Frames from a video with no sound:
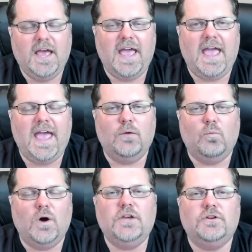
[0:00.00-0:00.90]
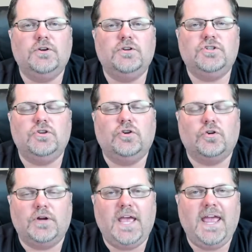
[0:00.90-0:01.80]
And what you do is you
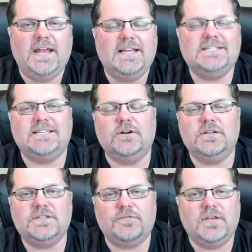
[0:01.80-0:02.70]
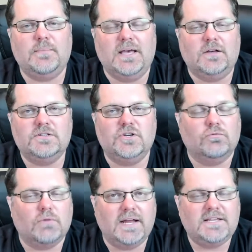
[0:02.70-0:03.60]
create a series of emails, you
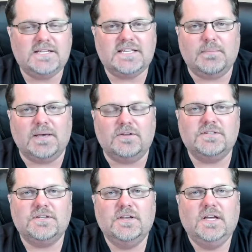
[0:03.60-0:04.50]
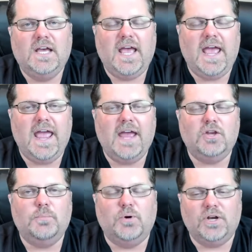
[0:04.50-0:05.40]
write these emails, and
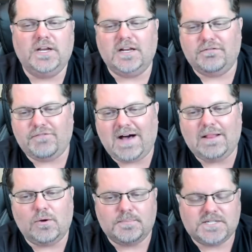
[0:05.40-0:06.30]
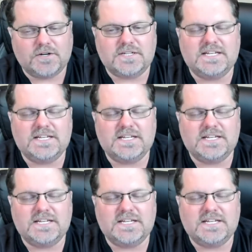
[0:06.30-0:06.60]
you put it in a follow-up series.